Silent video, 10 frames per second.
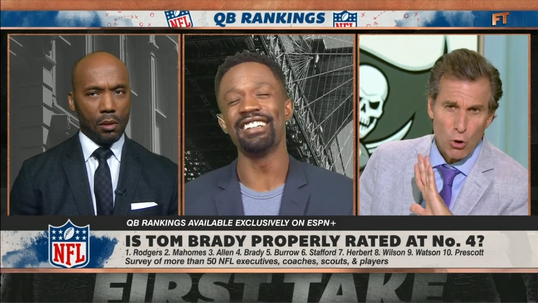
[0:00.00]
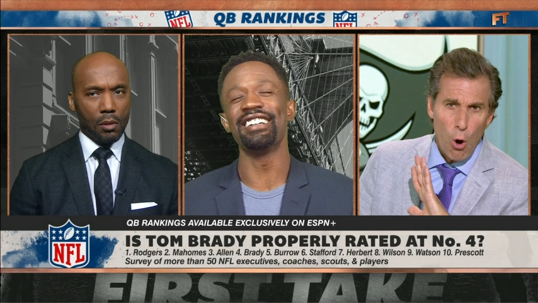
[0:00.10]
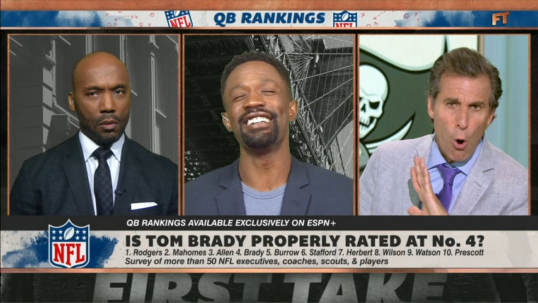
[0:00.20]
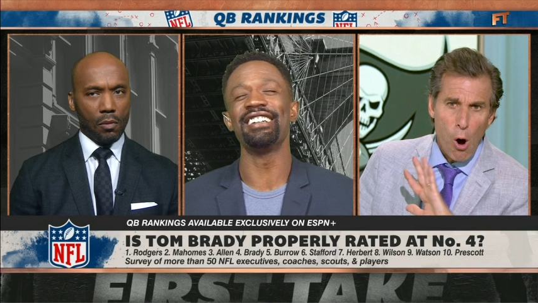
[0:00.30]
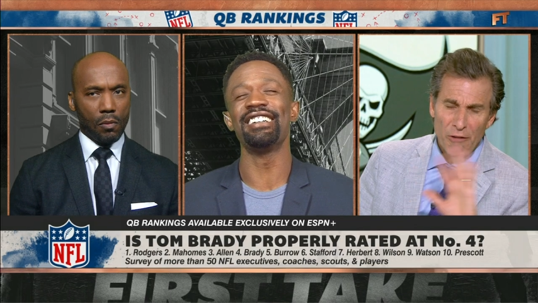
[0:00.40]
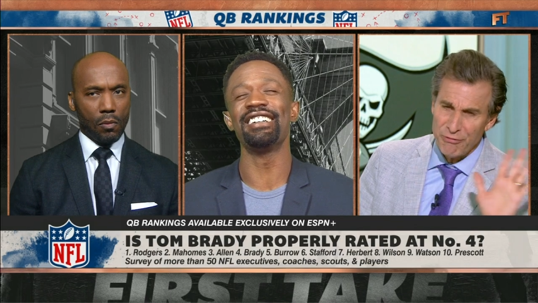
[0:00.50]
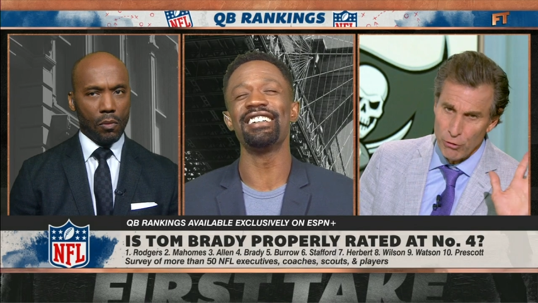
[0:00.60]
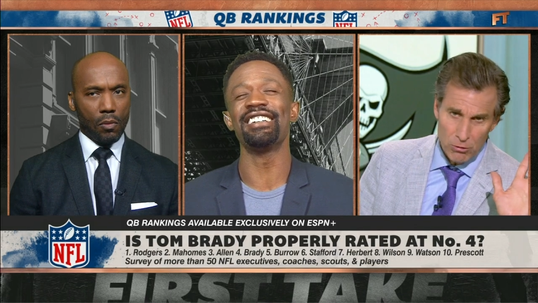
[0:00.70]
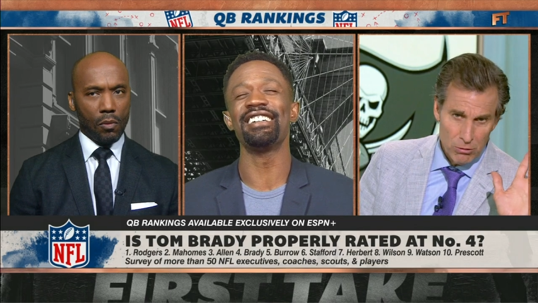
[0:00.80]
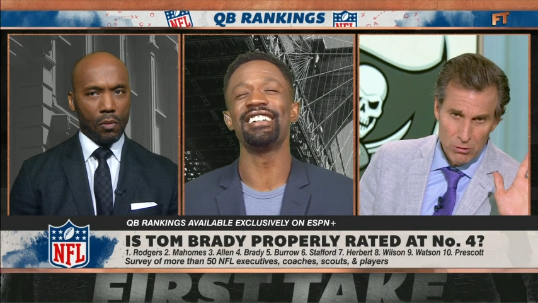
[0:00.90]
Speaker 1: was
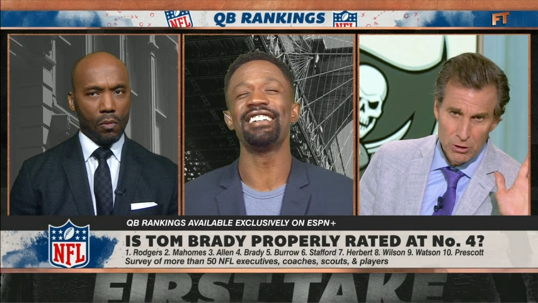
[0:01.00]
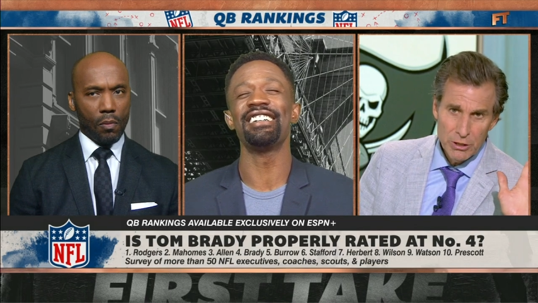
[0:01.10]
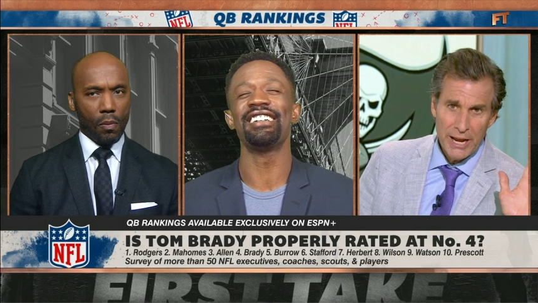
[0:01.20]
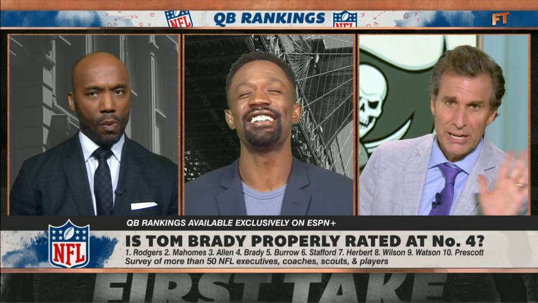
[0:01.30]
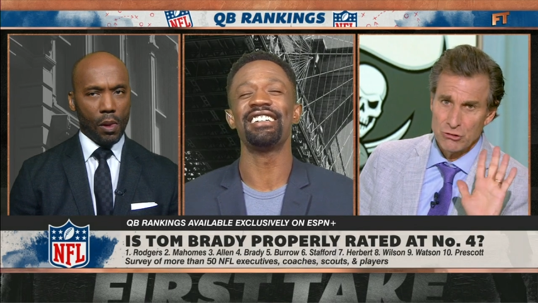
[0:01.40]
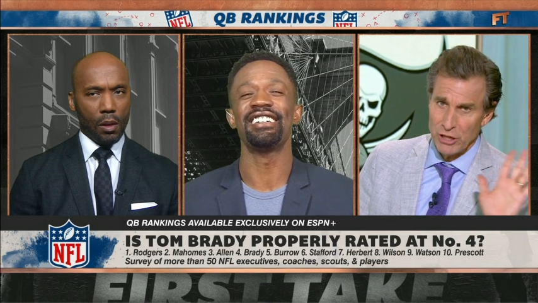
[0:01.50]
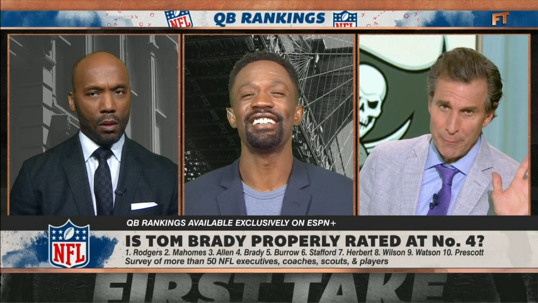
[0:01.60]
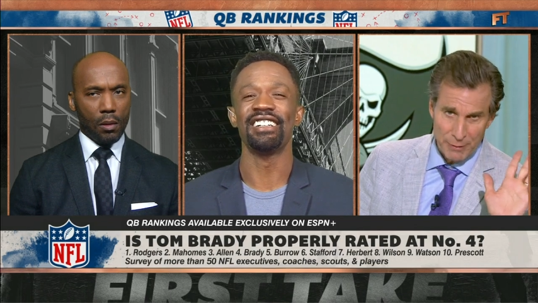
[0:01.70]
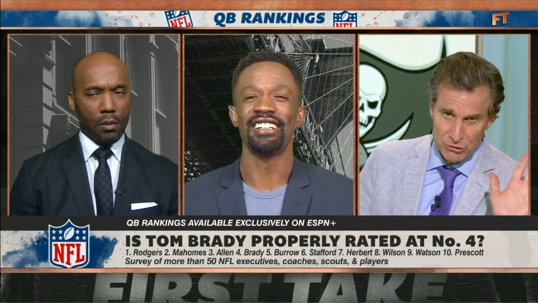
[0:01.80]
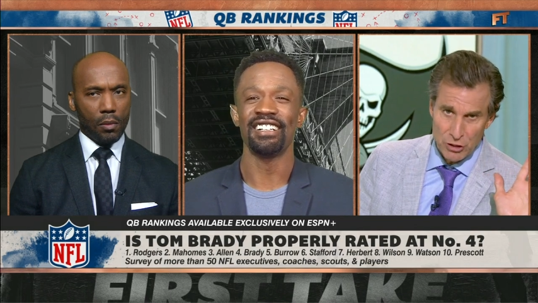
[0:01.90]
awful in the
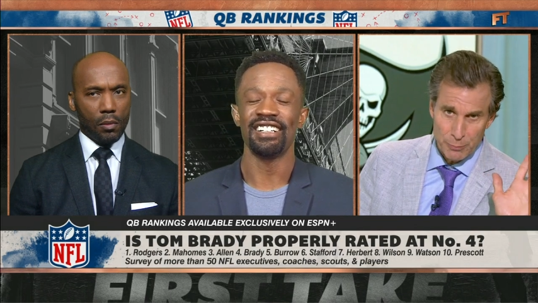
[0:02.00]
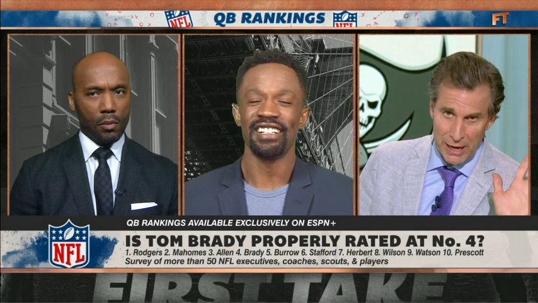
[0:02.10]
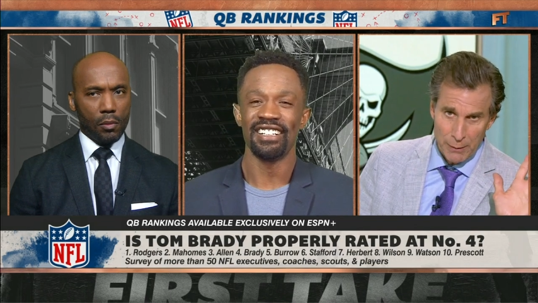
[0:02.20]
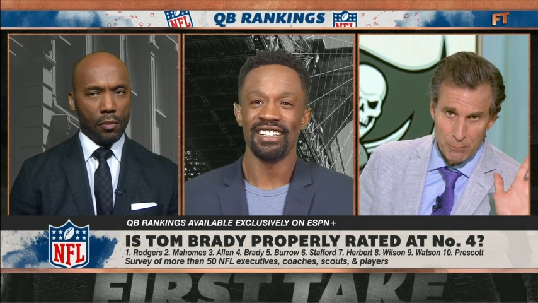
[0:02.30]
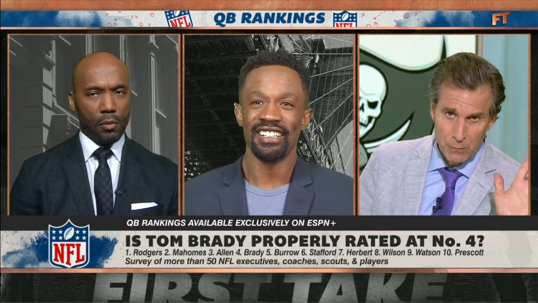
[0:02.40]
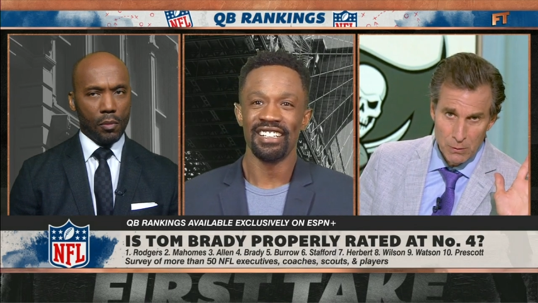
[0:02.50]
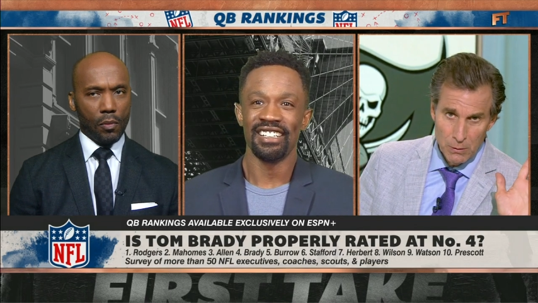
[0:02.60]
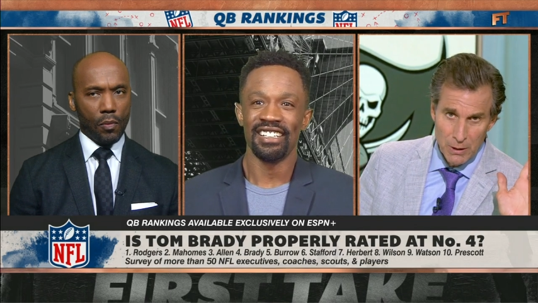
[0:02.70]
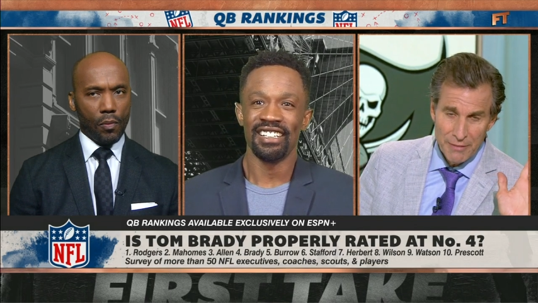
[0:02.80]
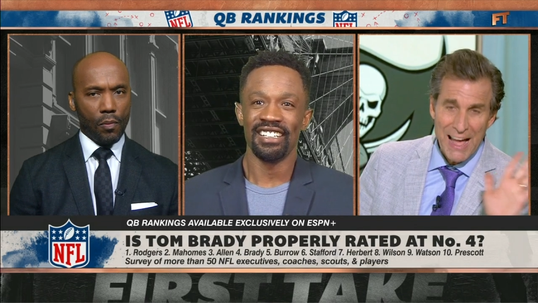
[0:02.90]
championship game.
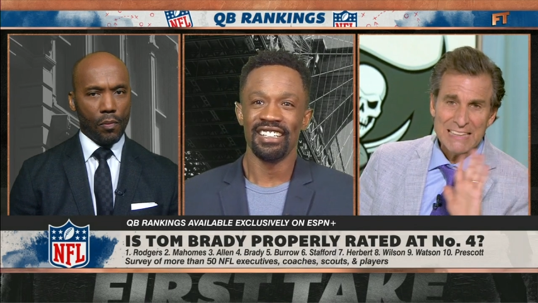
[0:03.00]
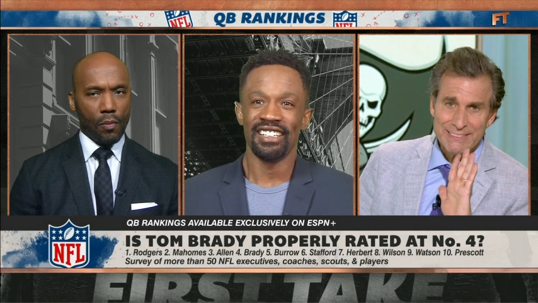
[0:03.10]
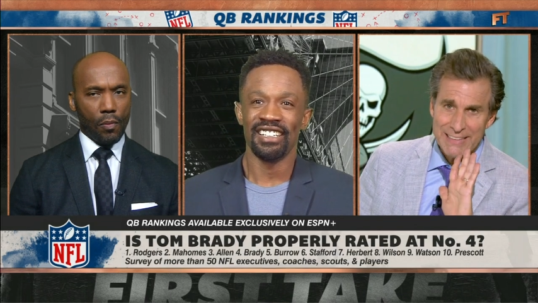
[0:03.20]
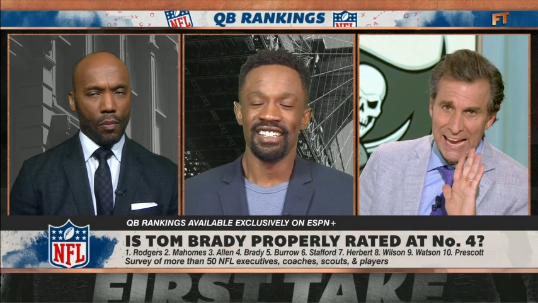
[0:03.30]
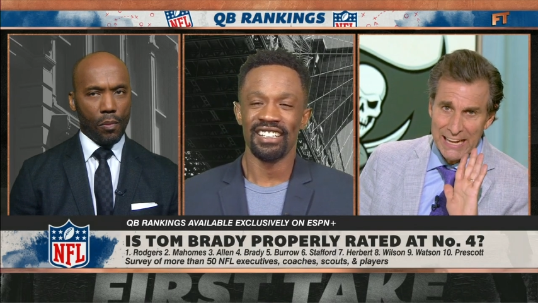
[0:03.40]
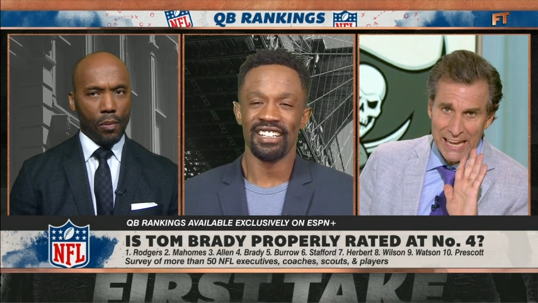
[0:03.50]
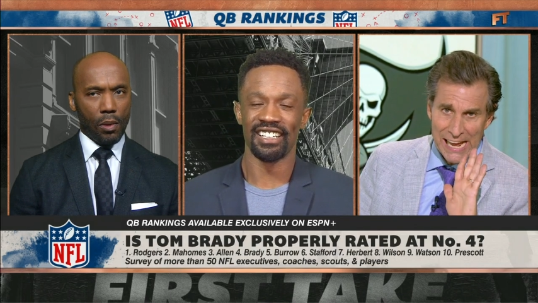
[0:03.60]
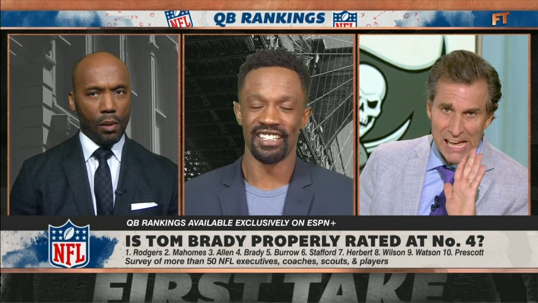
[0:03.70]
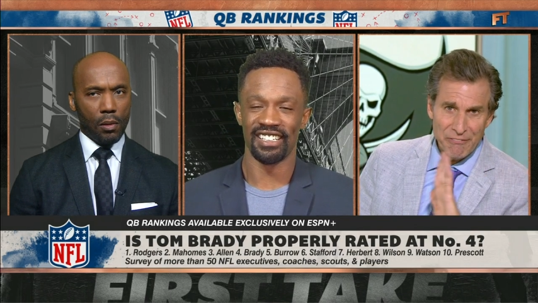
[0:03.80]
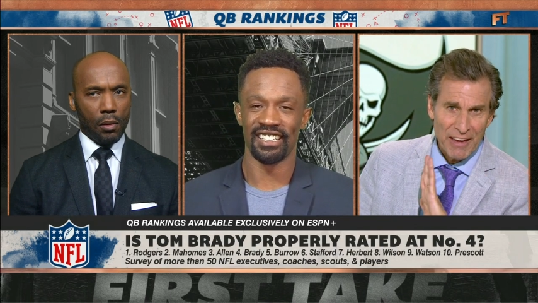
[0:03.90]
That second
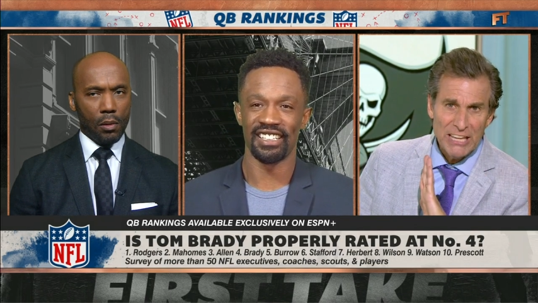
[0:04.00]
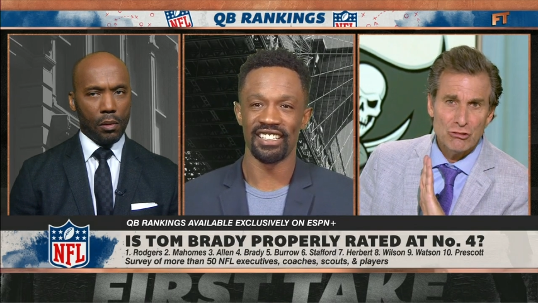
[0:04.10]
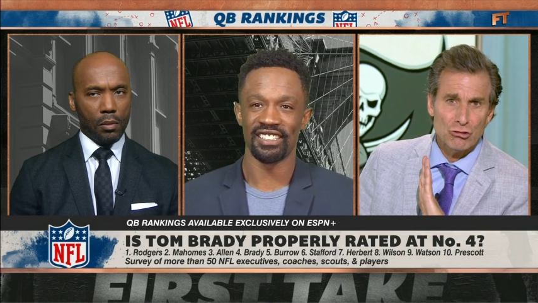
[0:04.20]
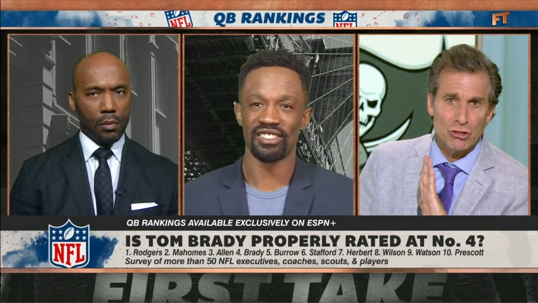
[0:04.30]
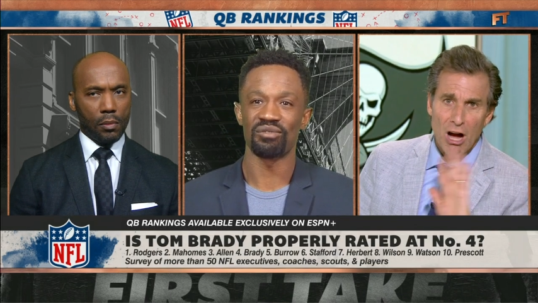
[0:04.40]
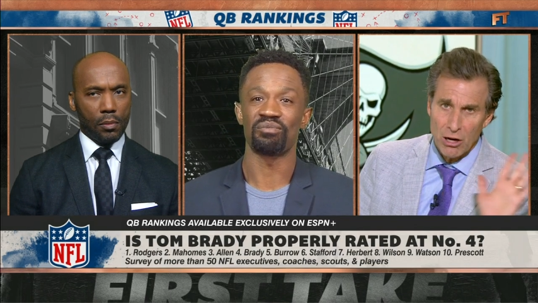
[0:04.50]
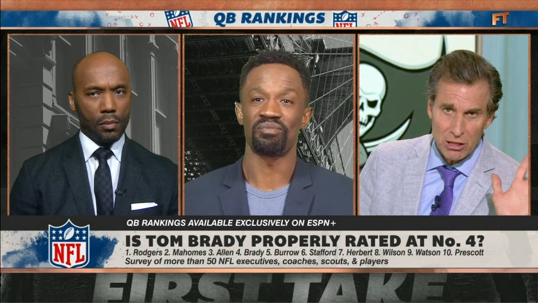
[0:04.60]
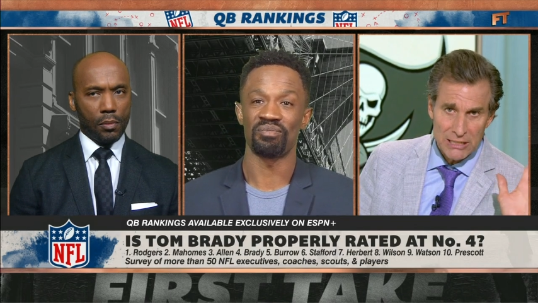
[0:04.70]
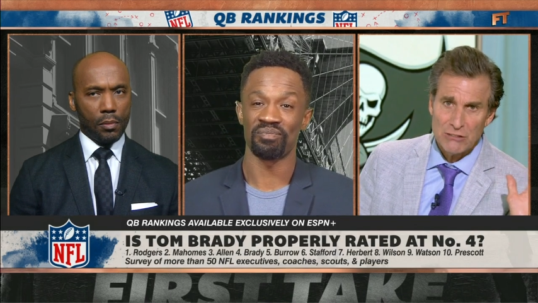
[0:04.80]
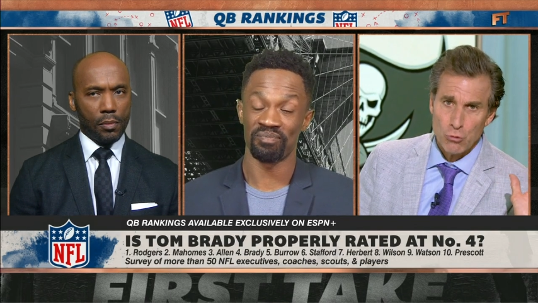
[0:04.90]
half, he
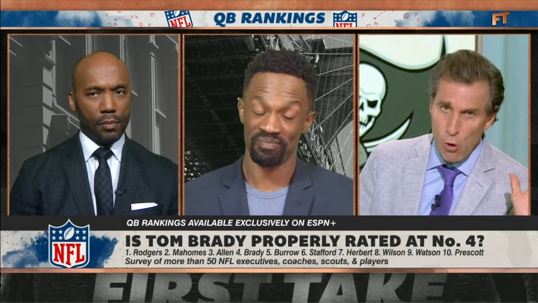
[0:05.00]
stunk. Let's